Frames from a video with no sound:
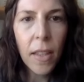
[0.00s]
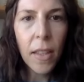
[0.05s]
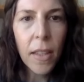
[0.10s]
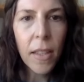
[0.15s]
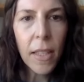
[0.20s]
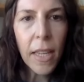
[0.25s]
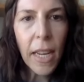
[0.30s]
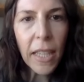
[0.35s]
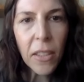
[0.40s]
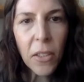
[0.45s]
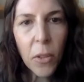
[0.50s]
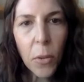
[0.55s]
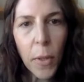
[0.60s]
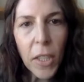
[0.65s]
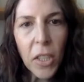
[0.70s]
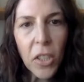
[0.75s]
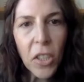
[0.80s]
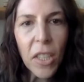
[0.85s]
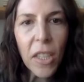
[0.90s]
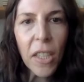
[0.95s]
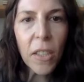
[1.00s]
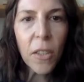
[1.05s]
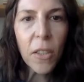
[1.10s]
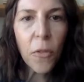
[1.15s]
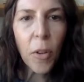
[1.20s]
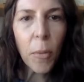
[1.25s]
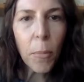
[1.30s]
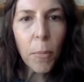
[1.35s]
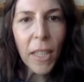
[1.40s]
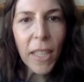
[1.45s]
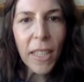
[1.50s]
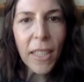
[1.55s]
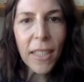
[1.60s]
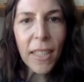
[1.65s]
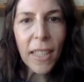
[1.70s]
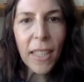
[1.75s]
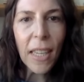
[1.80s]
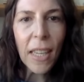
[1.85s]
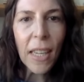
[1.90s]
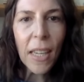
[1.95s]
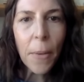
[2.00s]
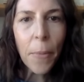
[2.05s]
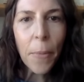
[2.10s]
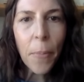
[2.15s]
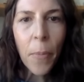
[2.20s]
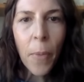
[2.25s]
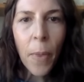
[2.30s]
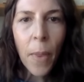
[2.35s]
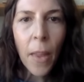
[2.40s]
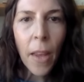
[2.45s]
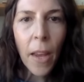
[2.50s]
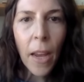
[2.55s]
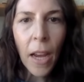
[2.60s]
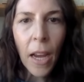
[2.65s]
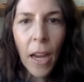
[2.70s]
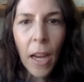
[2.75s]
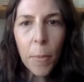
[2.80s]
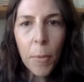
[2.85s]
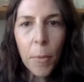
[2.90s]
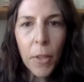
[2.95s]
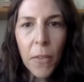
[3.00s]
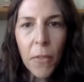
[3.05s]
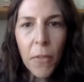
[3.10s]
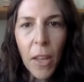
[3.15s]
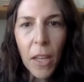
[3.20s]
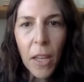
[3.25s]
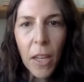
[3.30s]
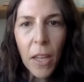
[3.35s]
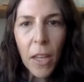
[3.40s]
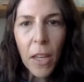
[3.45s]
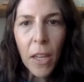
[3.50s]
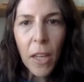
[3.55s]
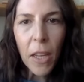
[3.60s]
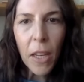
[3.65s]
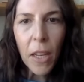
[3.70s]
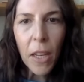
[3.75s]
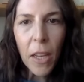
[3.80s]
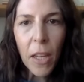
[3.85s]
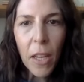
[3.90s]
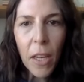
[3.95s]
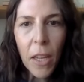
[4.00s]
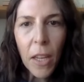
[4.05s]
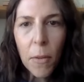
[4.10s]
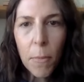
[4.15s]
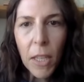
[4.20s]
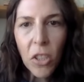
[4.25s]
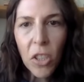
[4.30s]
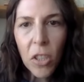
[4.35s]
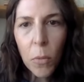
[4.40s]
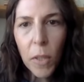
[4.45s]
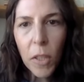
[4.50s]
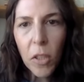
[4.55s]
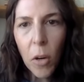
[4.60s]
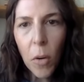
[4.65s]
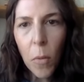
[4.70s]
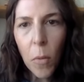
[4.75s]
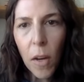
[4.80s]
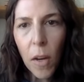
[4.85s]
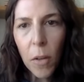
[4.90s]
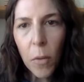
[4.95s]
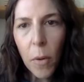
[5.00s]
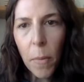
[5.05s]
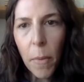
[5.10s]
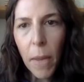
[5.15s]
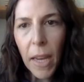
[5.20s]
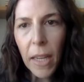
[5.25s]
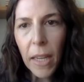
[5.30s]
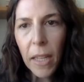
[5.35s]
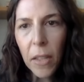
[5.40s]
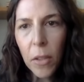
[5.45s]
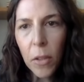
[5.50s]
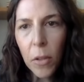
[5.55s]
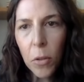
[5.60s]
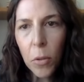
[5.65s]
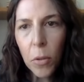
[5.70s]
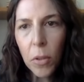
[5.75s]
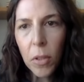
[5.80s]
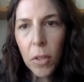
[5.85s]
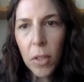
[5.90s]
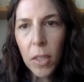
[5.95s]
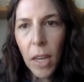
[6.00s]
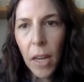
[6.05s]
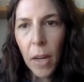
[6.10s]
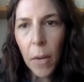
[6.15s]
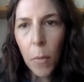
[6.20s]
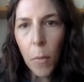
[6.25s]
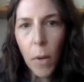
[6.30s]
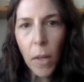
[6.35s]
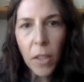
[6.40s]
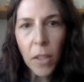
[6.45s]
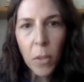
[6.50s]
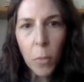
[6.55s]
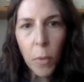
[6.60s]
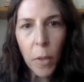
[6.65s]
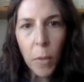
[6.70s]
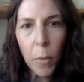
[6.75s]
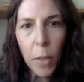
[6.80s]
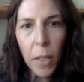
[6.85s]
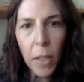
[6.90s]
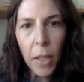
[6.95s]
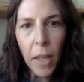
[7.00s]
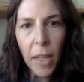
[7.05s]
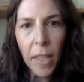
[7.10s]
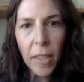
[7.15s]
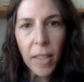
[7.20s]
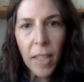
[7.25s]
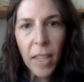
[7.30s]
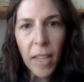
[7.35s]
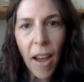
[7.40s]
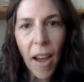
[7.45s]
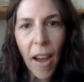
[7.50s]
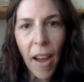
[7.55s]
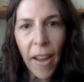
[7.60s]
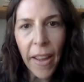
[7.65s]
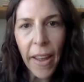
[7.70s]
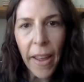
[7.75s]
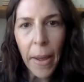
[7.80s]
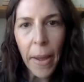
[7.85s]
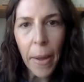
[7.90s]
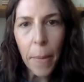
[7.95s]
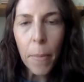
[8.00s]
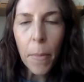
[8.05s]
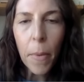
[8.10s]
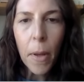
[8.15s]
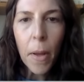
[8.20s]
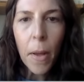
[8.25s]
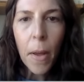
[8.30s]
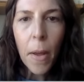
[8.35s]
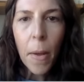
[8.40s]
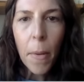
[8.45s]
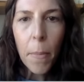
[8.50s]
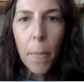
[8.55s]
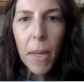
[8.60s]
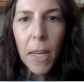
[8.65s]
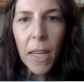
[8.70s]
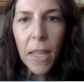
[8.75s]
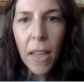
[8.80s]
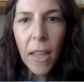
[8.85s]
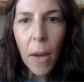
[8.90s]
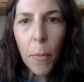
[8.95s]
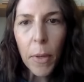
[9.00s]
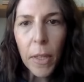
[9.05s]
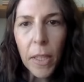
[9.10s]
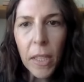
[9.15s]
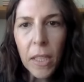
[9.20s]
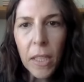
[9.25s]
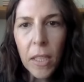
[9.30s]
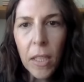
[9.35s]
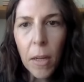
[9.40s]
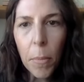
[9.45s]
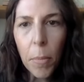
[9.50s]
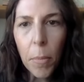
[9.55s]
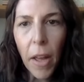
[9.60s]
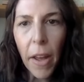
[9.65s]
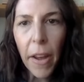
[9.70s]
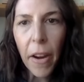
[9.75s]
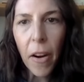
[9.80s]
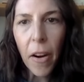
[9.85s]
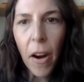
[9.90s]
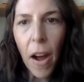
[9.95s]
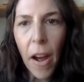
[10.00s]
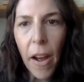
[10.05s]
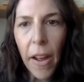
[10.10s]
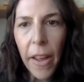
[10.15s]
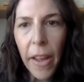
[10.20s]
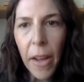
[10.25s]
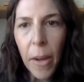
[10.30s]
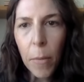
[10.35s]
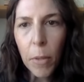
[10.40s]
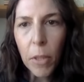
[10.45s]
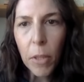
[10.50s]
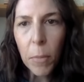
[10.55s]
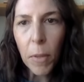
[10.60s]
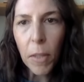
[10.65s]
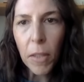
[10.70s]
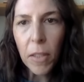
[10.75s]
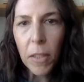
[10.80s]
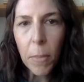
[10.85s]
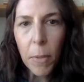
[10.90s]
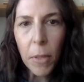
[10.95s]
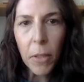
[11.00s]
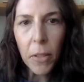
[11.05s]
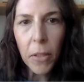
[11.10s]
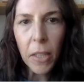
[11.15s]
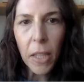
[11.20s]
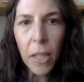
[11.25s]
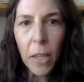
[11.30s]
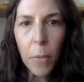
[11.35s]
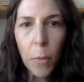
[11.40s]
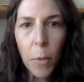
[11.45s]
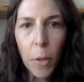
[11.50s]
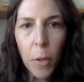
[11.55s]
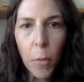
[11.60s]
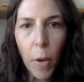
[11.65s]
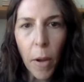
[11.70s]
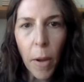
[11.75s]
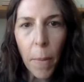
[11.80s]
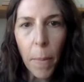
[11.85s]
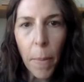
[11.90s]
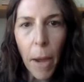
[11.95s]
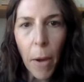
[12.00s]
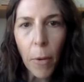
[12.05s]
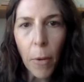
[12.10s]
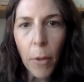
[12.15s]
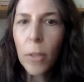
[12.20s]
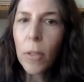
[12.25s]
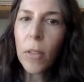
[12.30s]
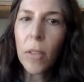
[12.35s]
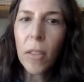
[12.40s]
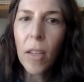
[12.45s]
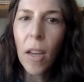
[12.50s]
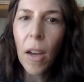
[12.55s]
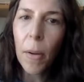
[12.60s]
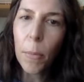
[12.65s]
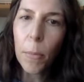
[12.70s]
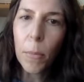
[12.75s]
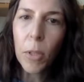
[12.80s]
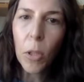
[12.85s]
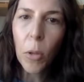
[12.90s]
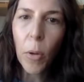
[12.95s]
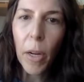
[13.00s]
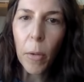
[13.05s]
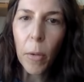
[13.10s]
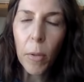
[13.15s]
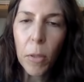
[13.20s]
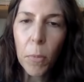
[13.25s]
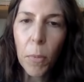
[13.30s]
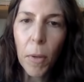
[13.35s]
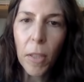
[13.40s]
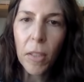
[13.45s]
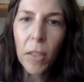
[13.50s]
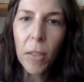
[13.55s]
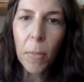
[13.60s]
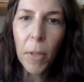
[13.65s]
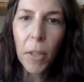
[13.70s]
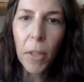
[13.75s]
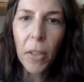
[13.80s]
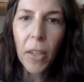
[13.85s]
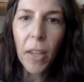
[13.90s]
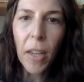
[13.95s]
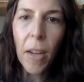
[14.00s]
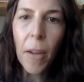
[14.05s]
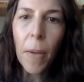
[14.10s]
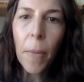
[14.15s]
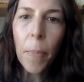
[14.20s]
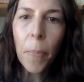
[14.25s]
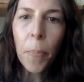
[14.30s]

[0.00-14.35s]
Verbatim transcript: Next question is from Lindsay. I believe that you mentioned we don't want to remain in neutral state once we realize the I am, meaning that we need to apply our I am responsibility. With great powers comes great responsibility.